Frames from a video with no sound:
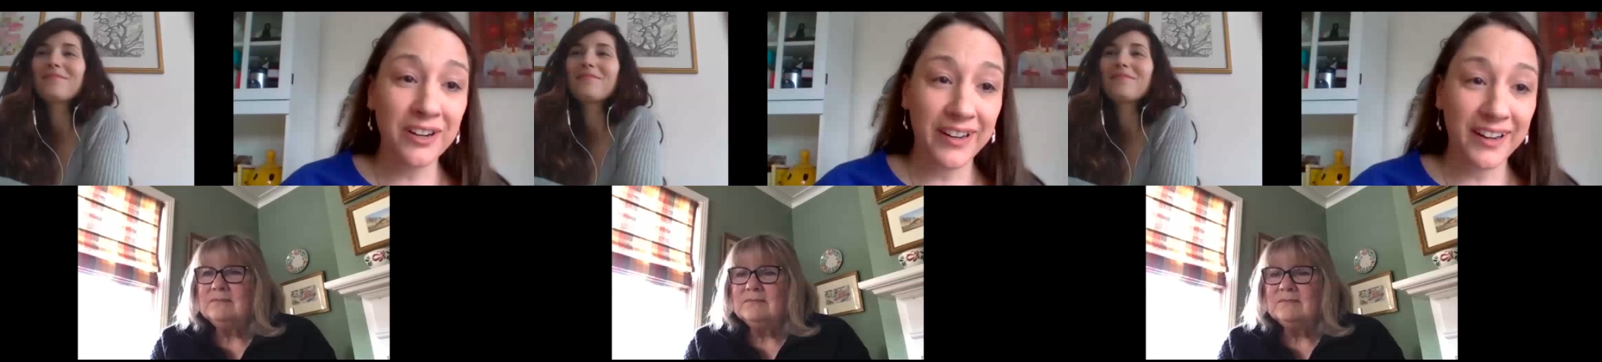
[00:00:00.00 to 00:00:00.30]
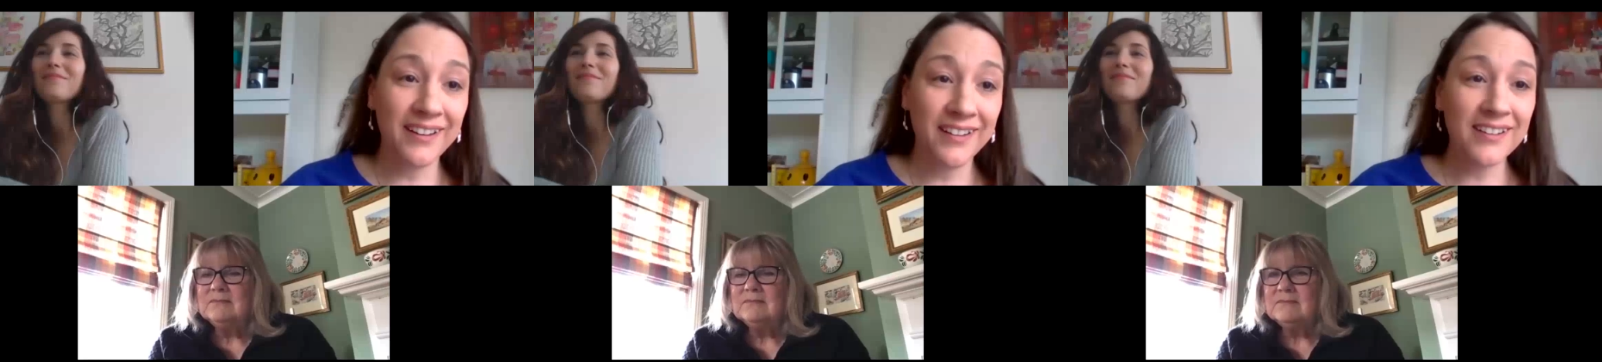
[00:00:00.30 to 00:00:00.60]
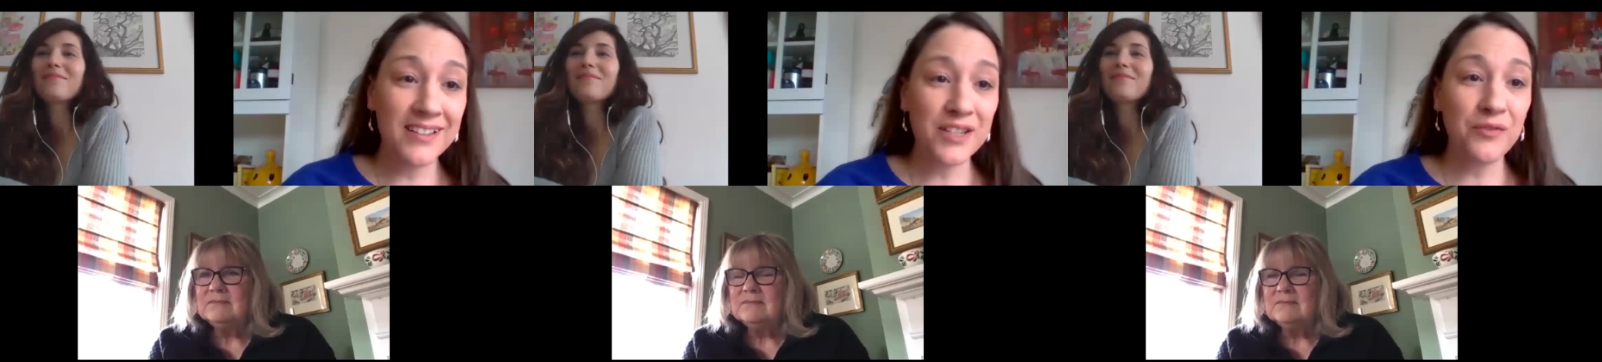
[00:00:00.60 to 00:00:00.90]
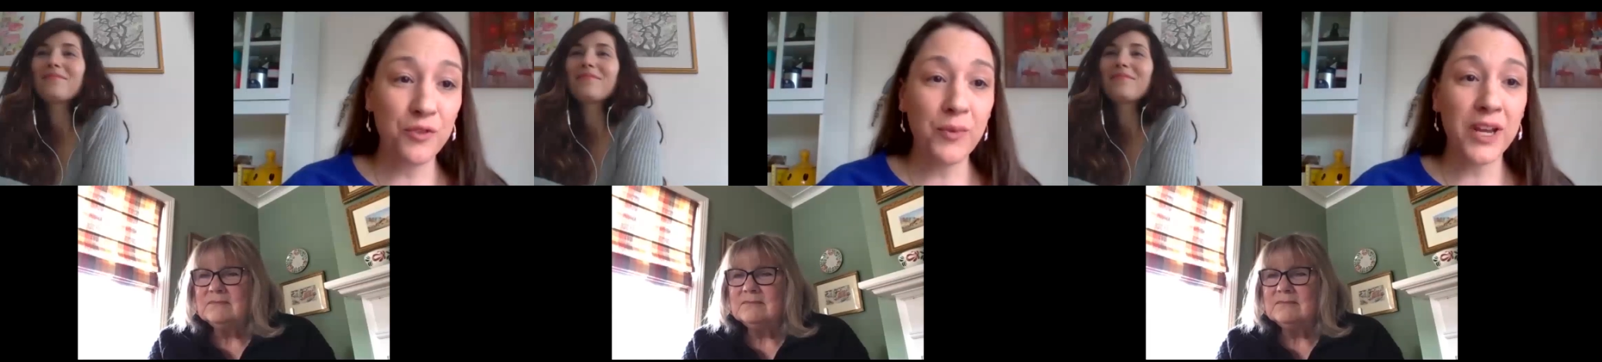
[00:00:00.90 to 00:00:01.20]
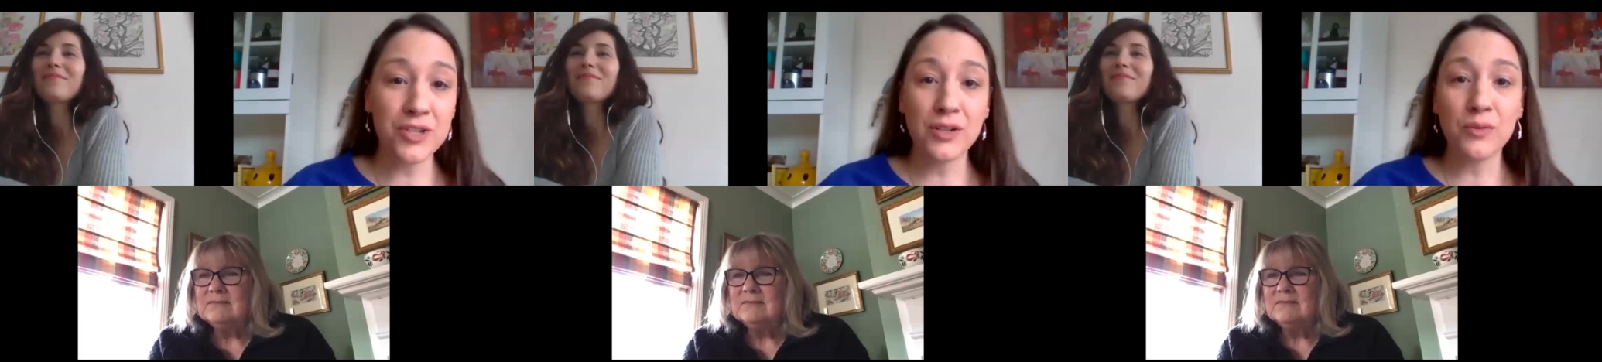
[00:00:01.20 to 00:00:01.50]
Speaker 1: sharing this
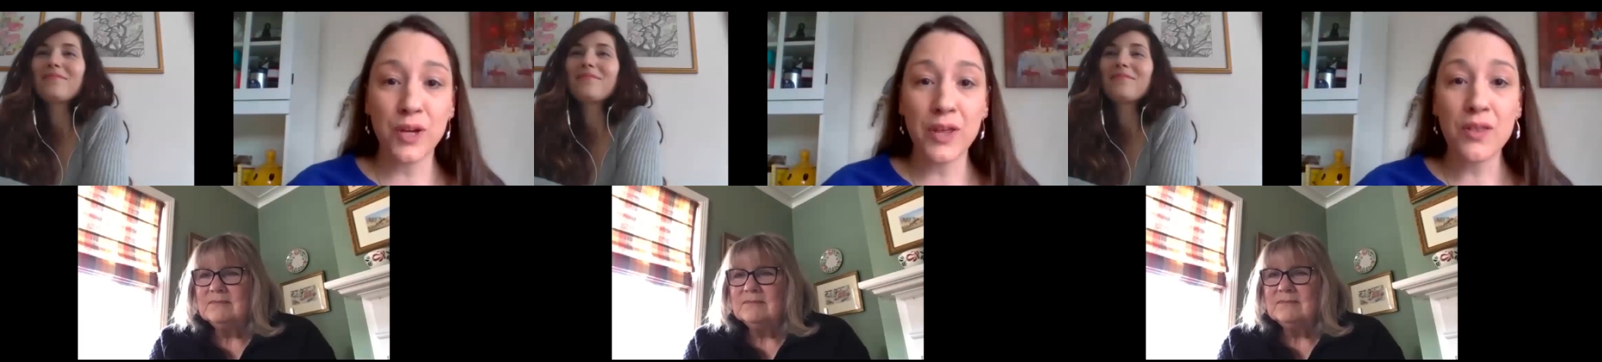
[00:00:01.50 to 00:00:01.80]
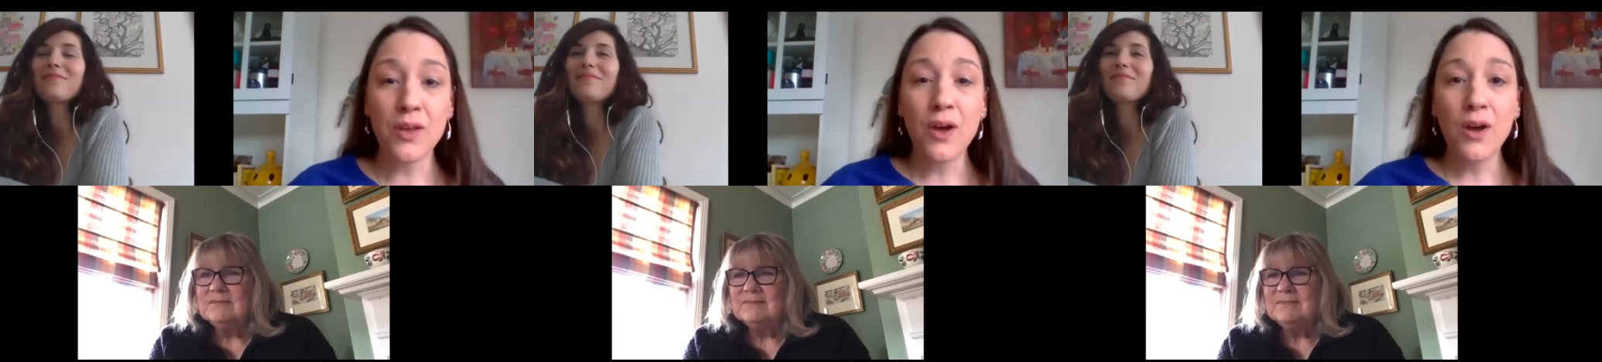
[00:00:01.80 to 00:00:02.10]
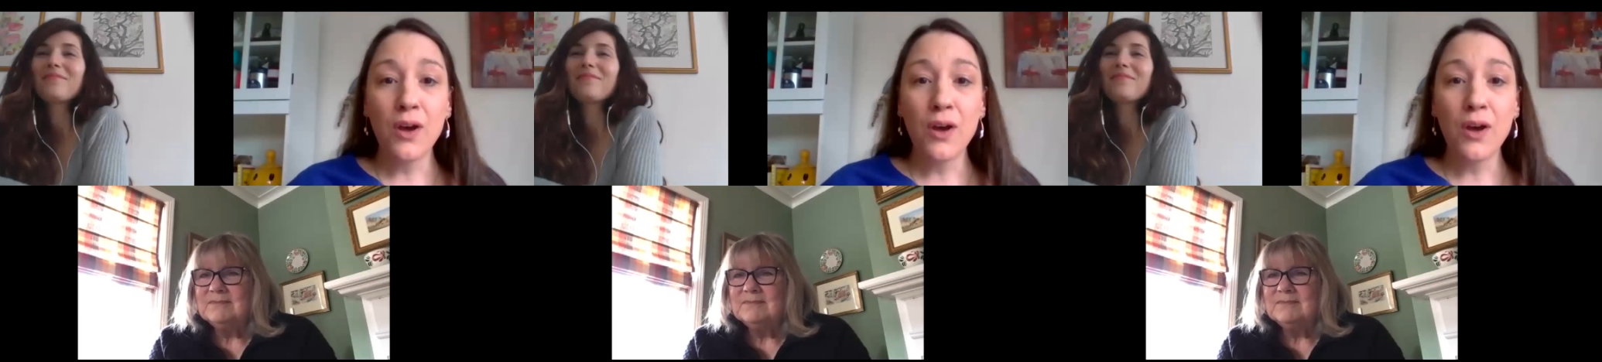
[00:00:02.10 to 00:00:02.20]
information with